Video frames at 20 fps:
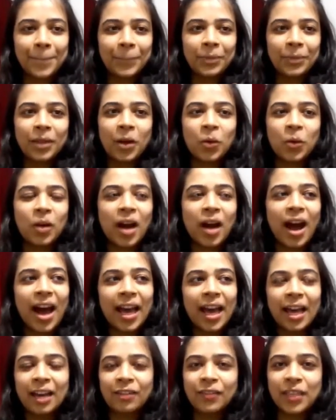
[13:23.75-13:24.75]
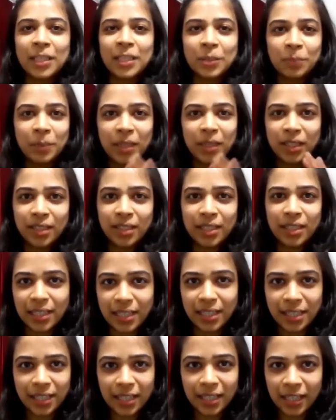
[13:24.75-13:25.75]
Now, I have experienced
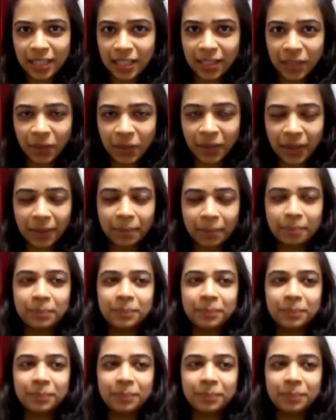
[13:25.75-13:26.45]
this, okay?